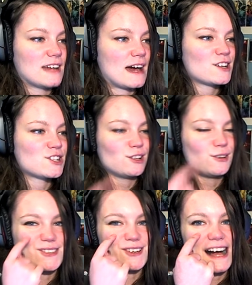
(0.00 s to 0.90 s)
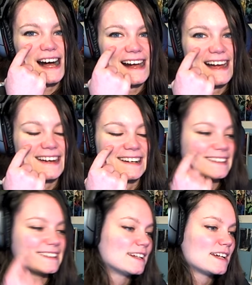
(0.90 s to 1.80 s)
How did she lose her eye?
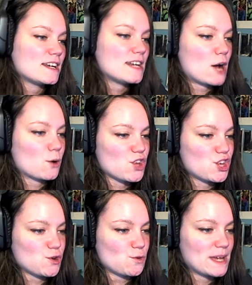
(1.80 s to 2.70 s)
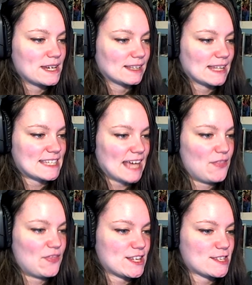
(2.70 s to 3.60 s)
Now, human, let's
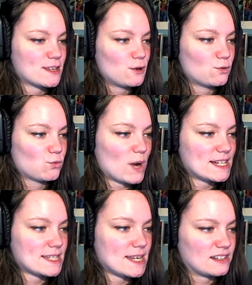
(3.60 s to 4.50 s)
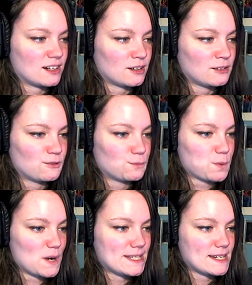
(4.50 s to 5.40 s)
end this. Right here,
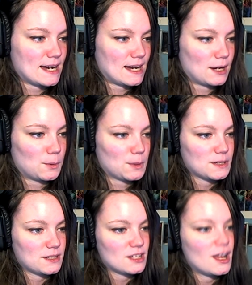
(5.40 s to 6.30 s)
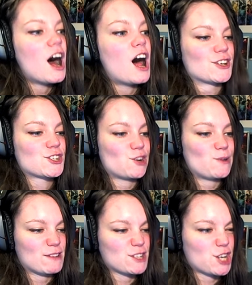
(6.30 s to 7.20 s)
right now. I'll show you
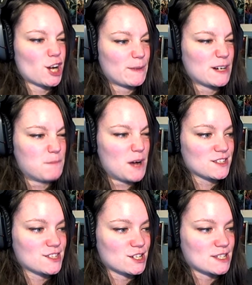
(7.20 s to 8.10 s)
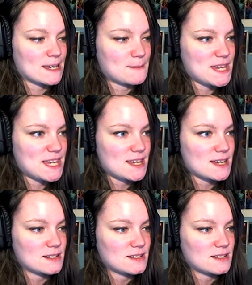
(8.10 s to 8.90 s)
how determined monsters can be.